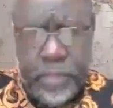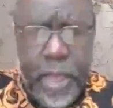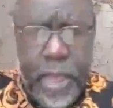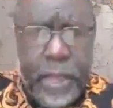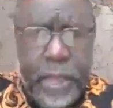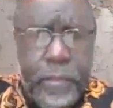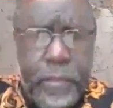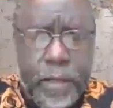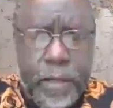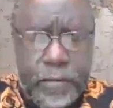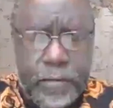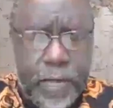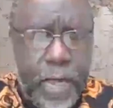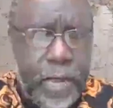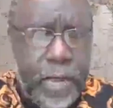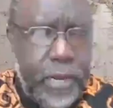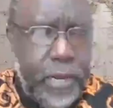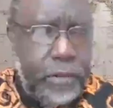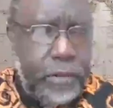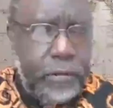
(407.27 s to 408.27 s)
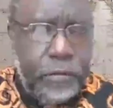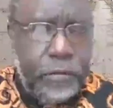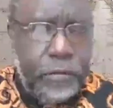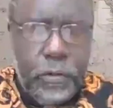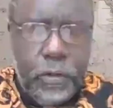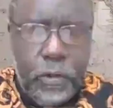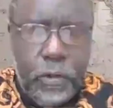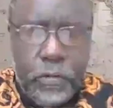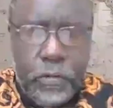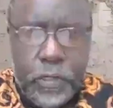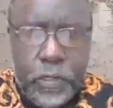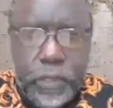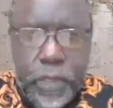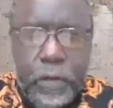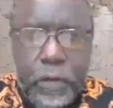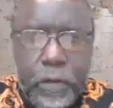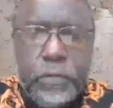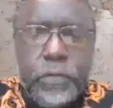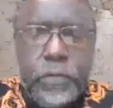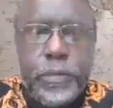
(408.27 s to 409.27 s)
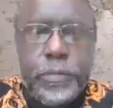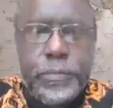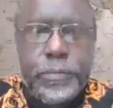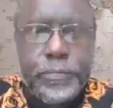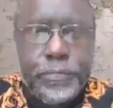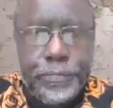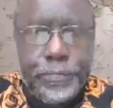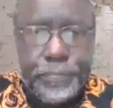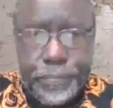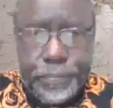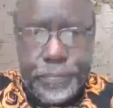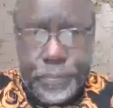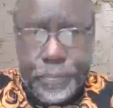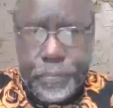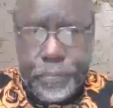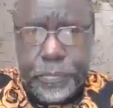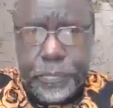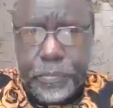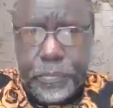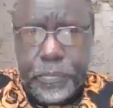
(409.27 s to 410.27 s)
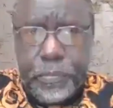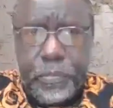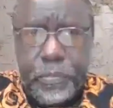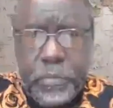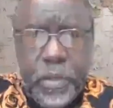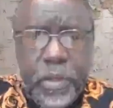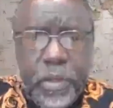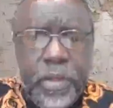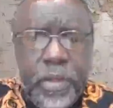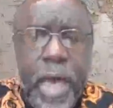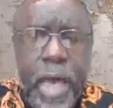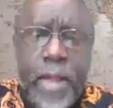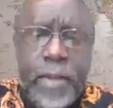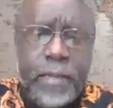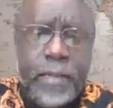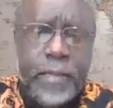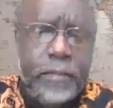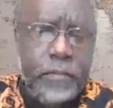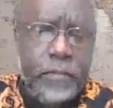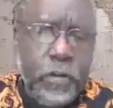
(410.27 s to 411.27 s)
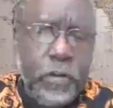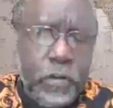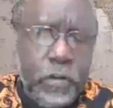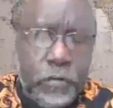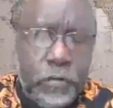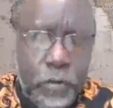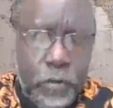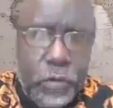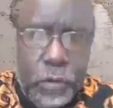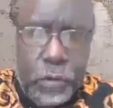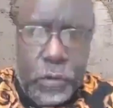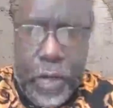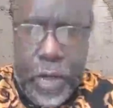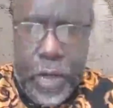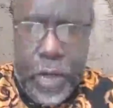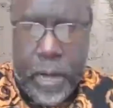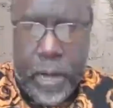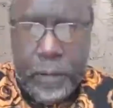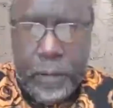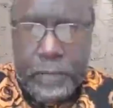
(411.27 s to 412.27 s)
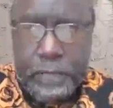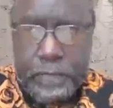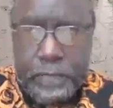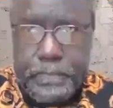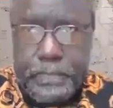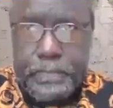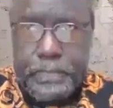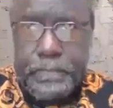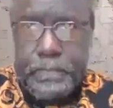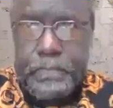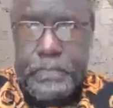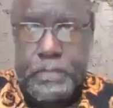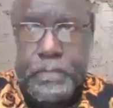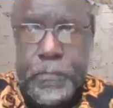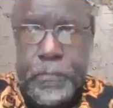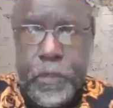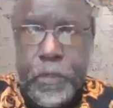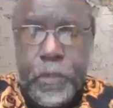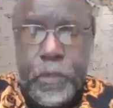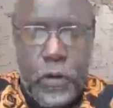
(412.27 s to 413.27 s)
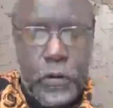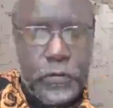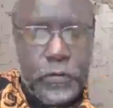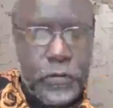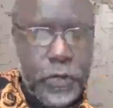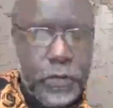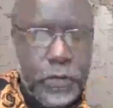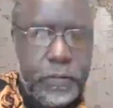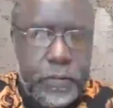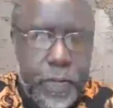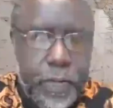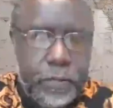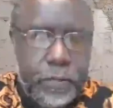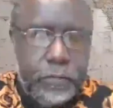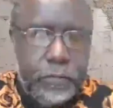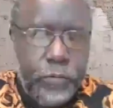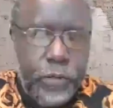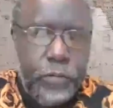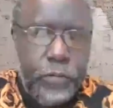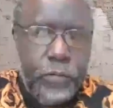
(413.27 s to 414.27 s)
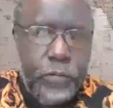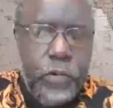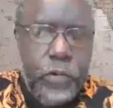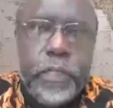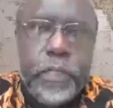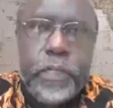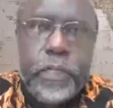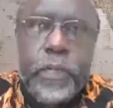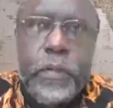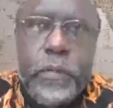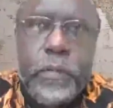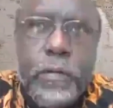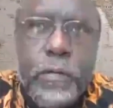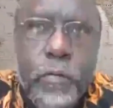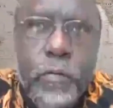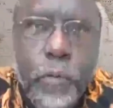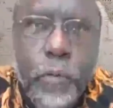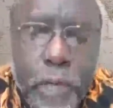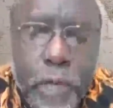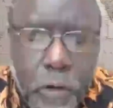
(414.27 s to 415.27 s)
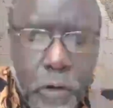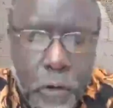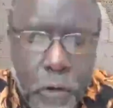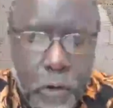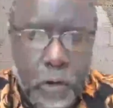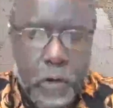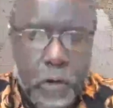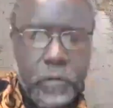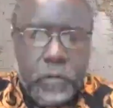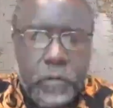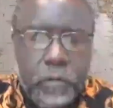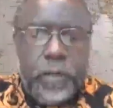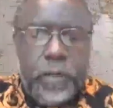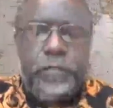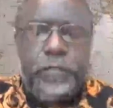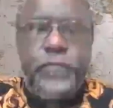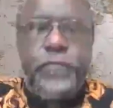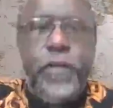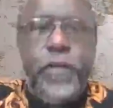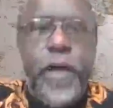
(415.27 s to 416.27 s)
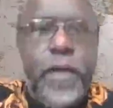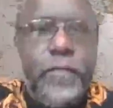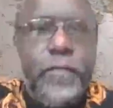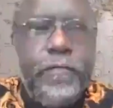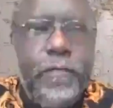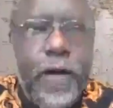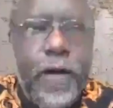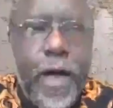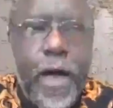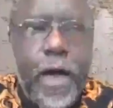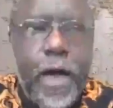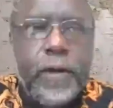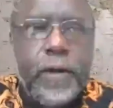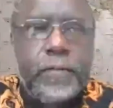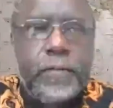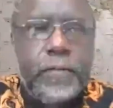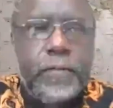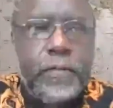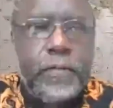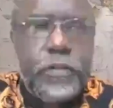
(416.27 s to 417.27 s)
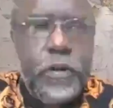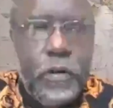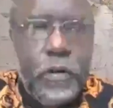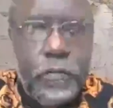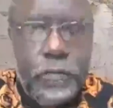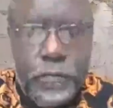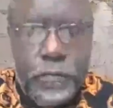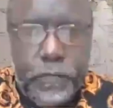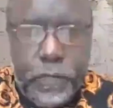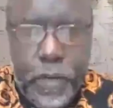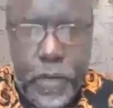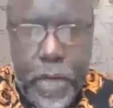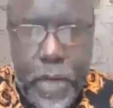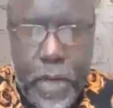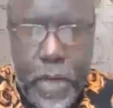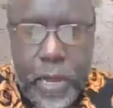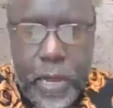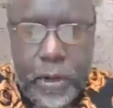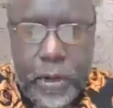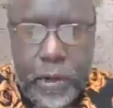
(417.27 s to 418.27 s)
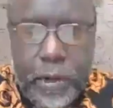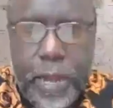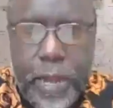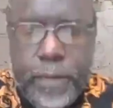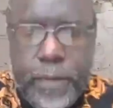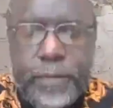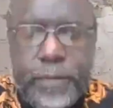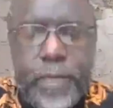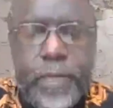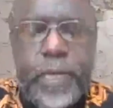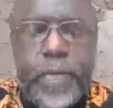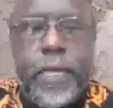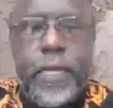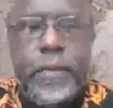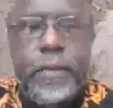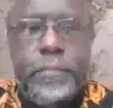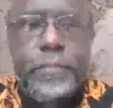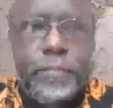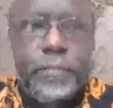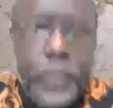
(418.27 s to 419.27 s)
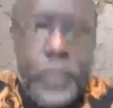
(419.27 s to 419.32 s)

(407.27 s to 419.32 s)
the time has ended, you close it out. That is also consistent with what we call the 5 R's of grant seeking.